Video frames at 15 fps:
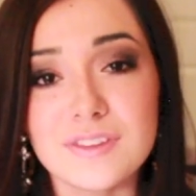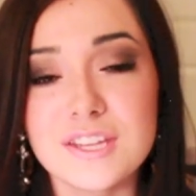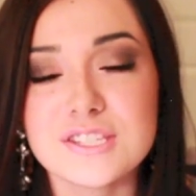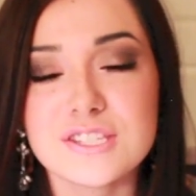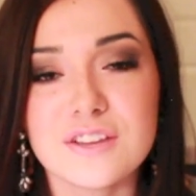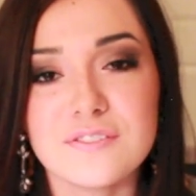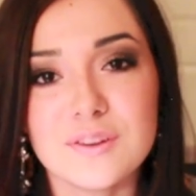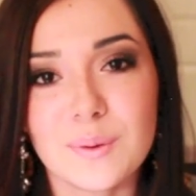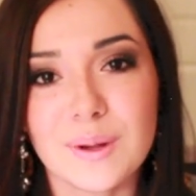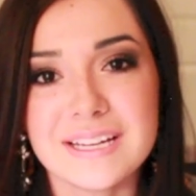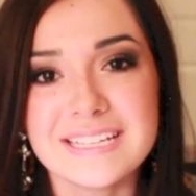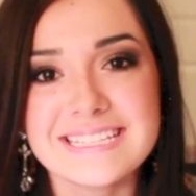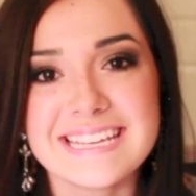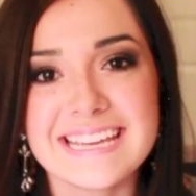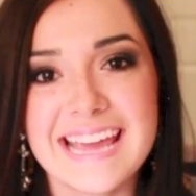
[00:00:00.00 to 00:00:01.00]
So if you
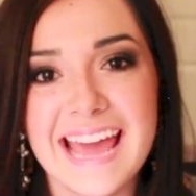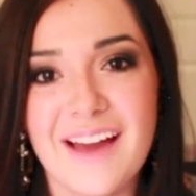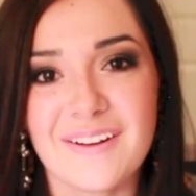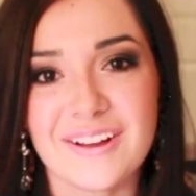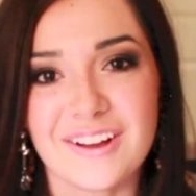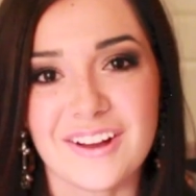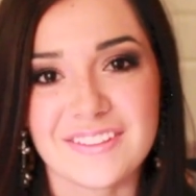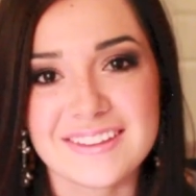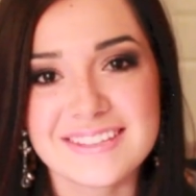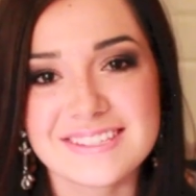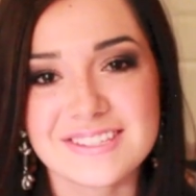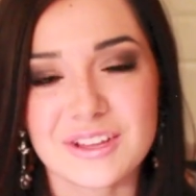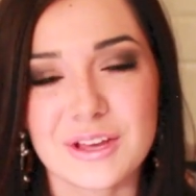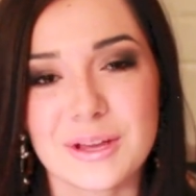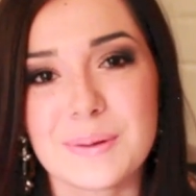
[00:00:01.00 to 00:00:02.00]
want to see how I got
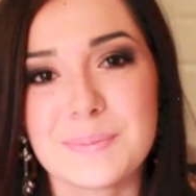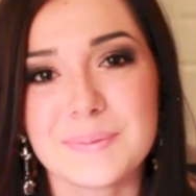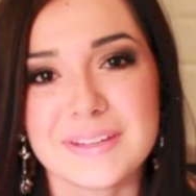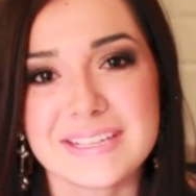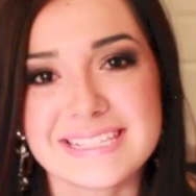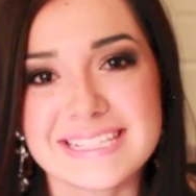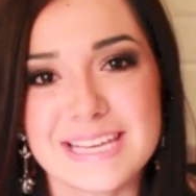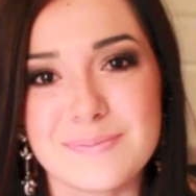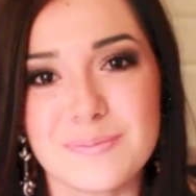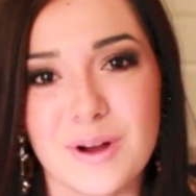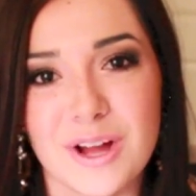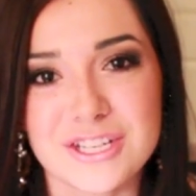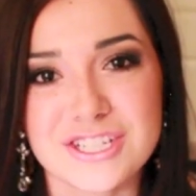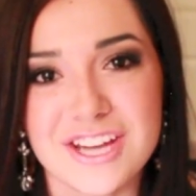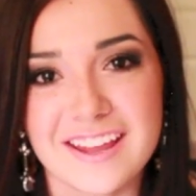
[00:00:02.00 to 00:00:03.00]
this look, please keep
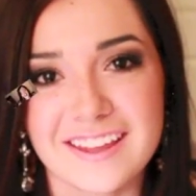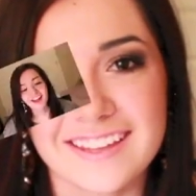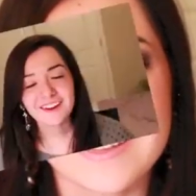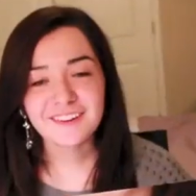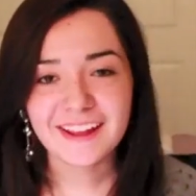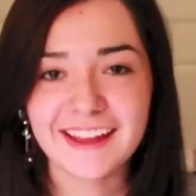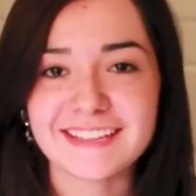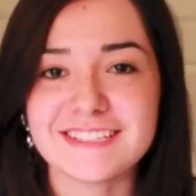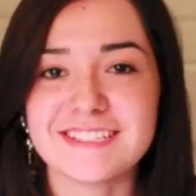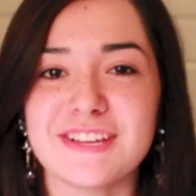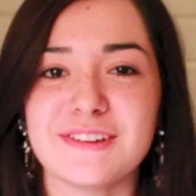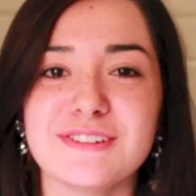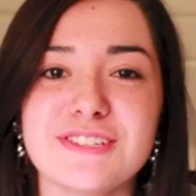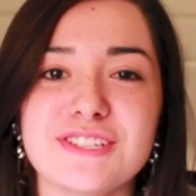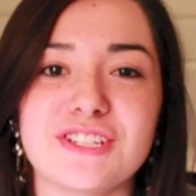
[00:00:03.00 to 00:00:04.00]
watching. Okay,
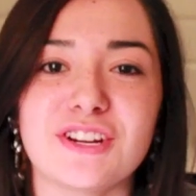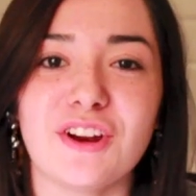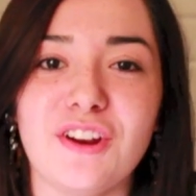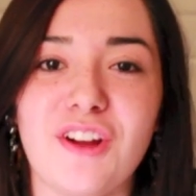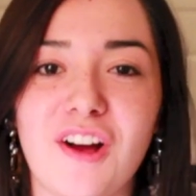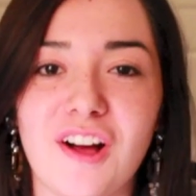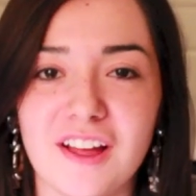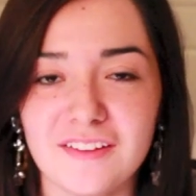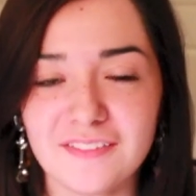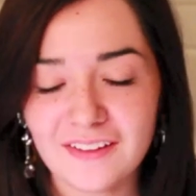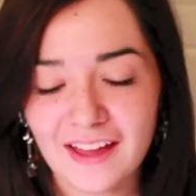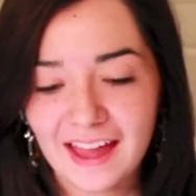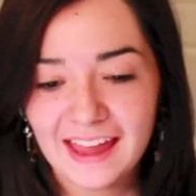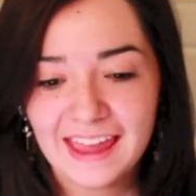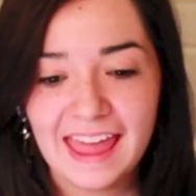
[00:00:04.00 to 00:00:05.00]
so to start off,
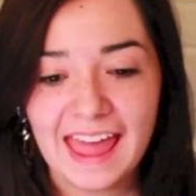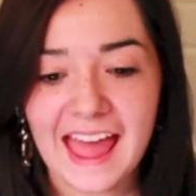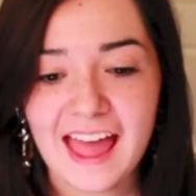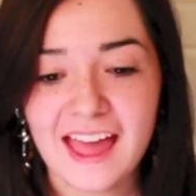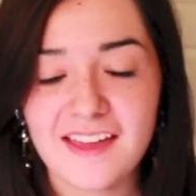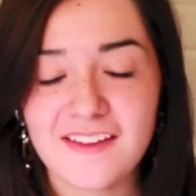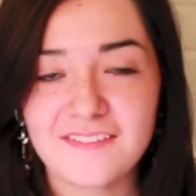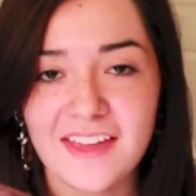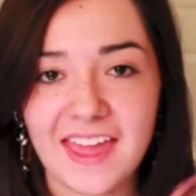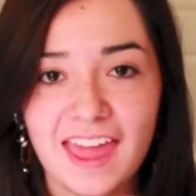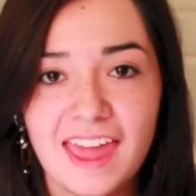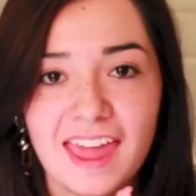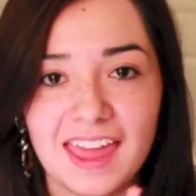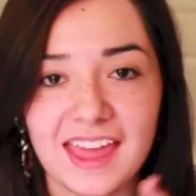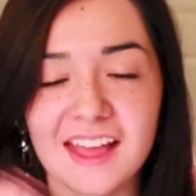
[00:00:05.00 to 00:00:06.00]
I have
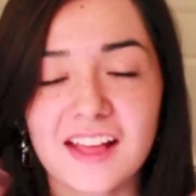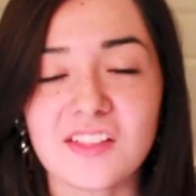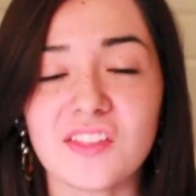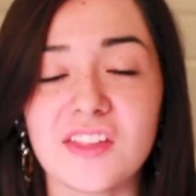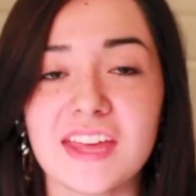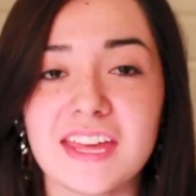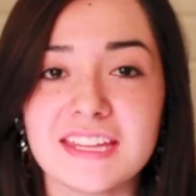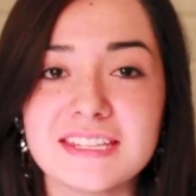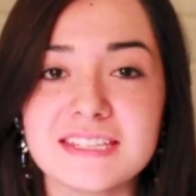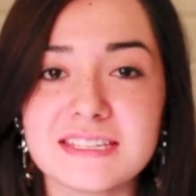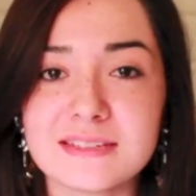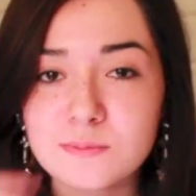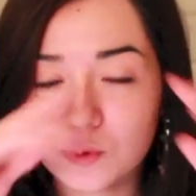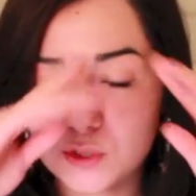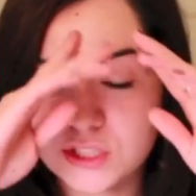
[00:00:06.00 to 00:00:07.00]
a cleansed
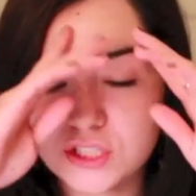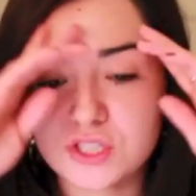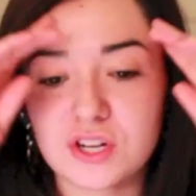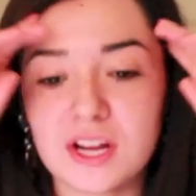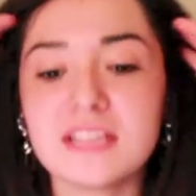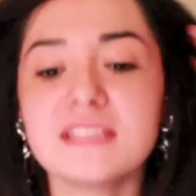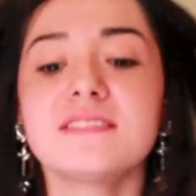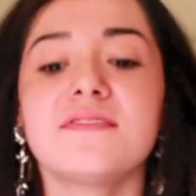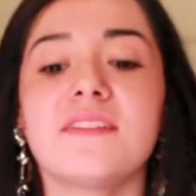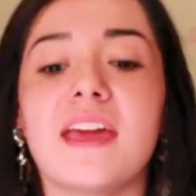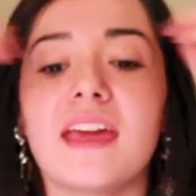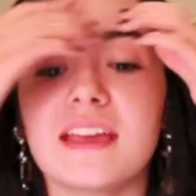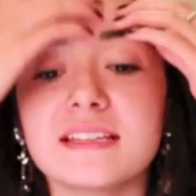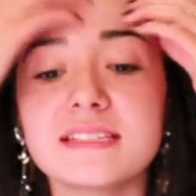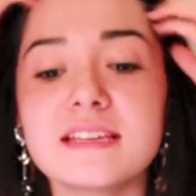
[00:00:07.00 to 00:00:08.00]
and moisturized
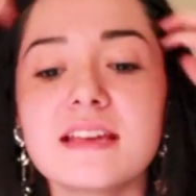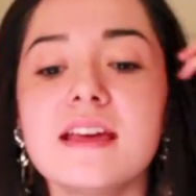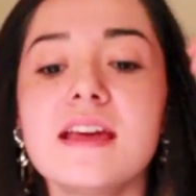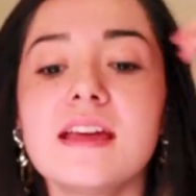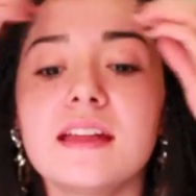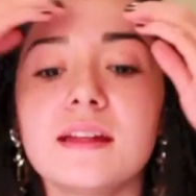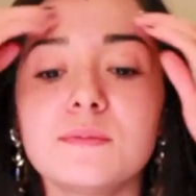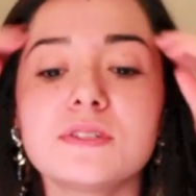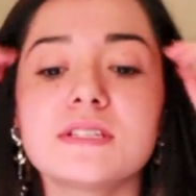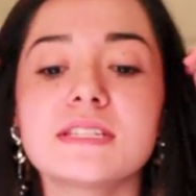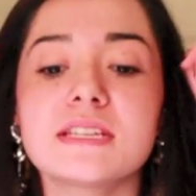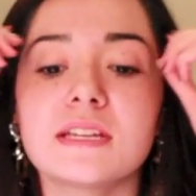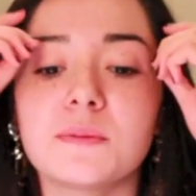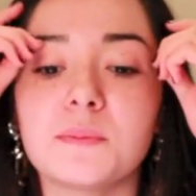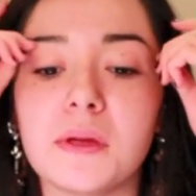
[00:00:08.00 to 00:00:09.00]
face. I'm
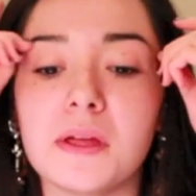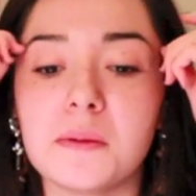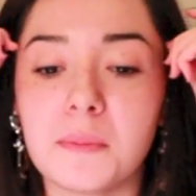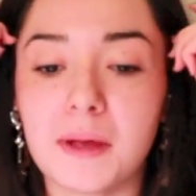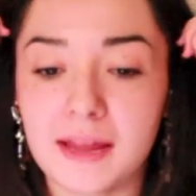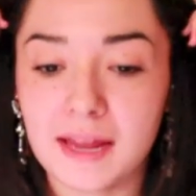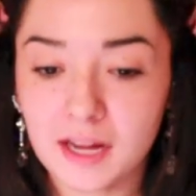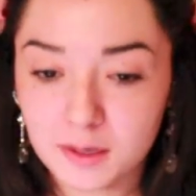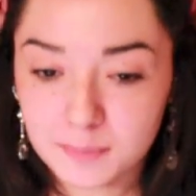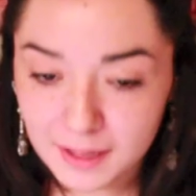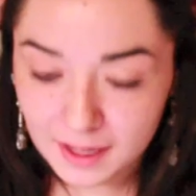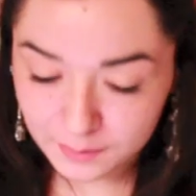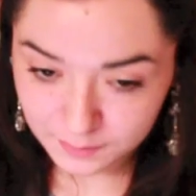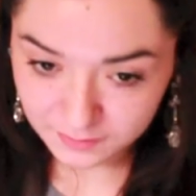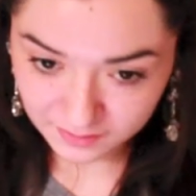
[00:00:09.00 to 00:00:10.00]
just going to pin my hair
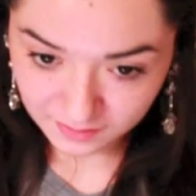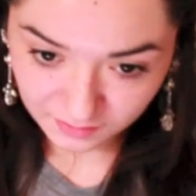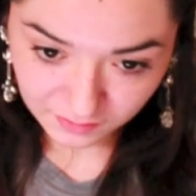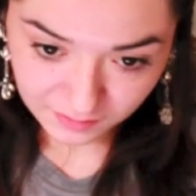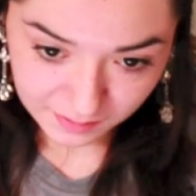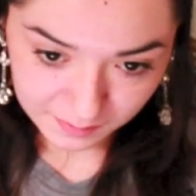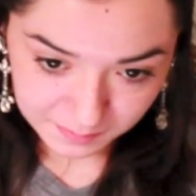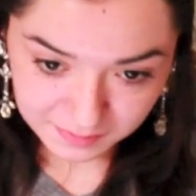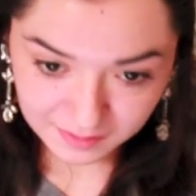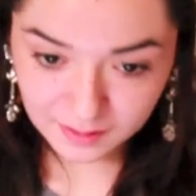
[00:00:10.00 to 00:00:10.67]
back with a clip.